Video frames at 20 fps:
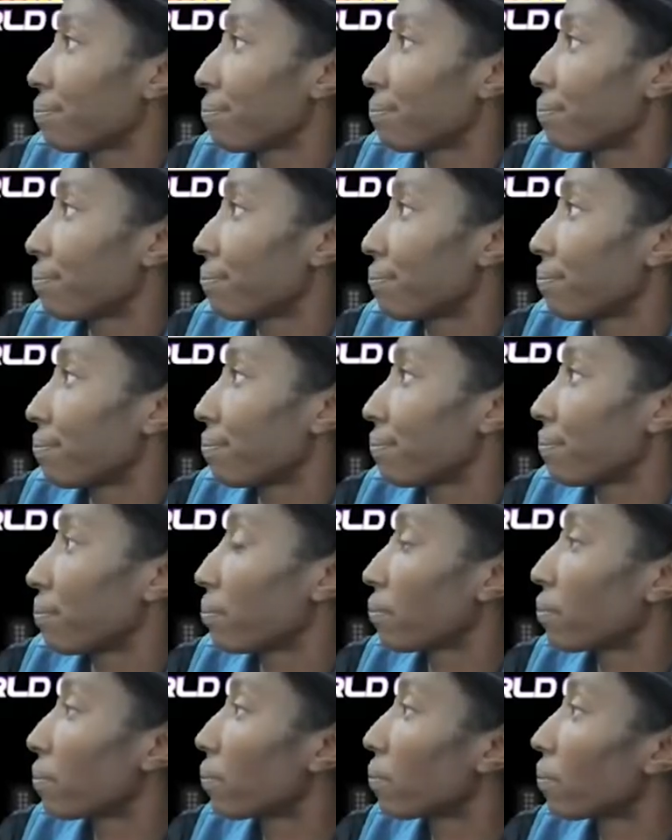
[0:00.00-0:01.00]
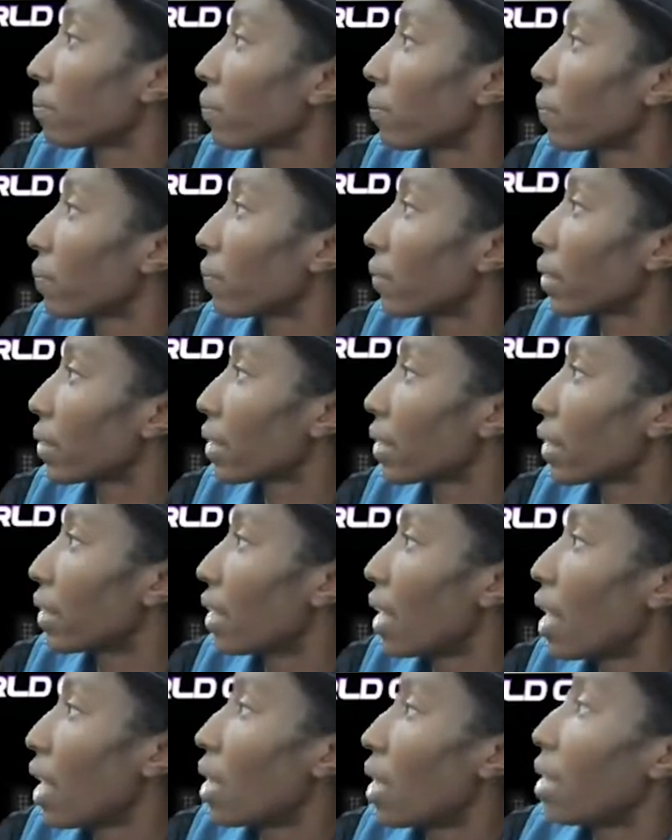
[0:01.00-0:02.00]

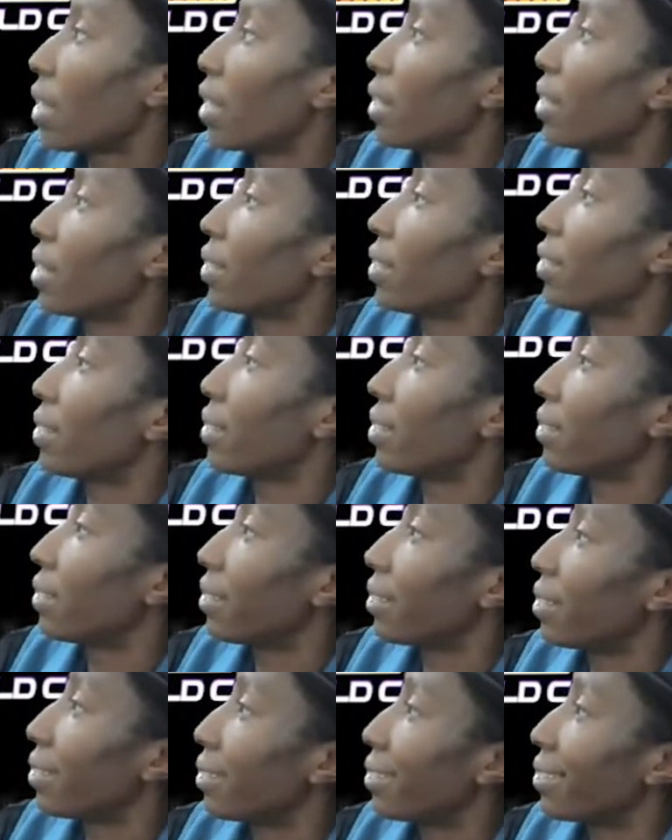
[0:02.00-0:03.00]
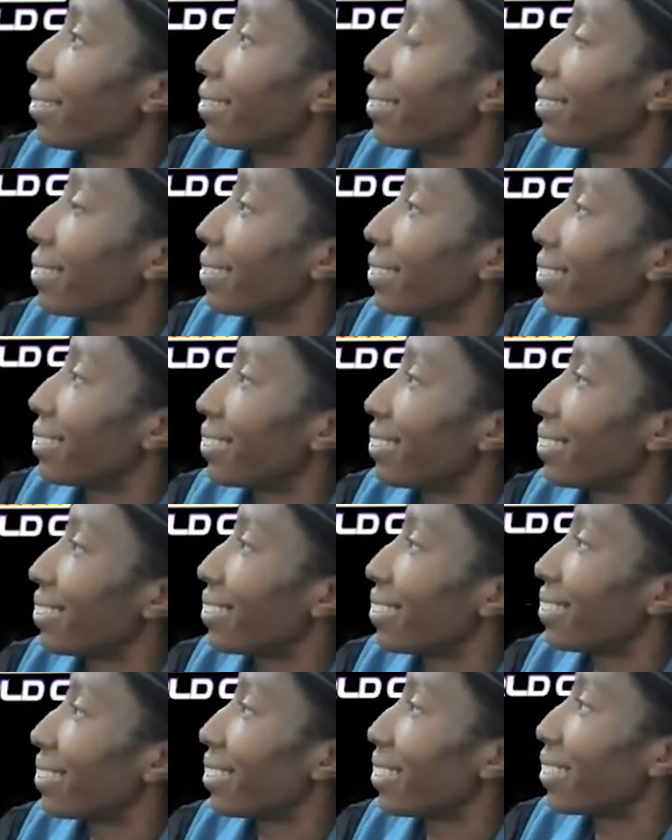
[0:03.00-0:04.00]

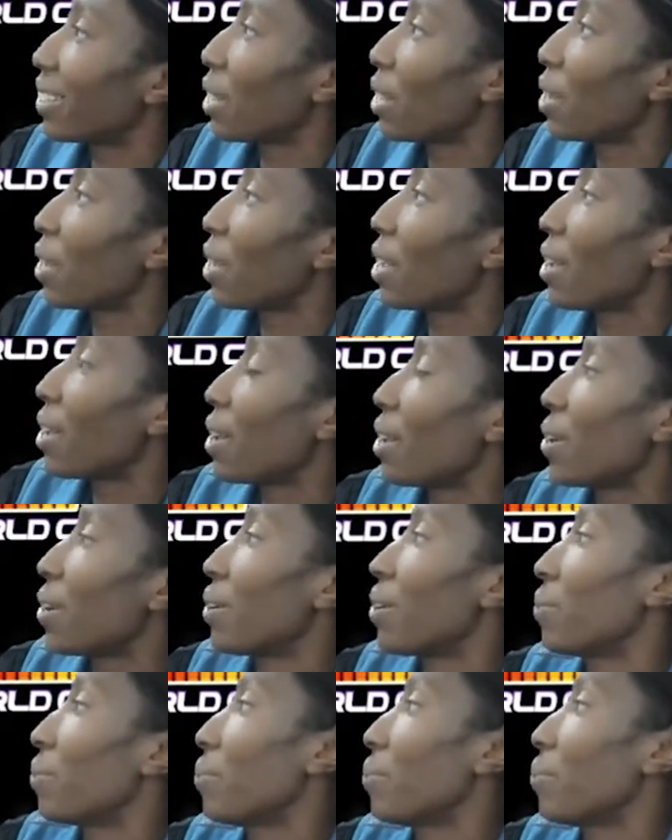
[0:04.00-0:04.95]
No words are spoken by the person on screen.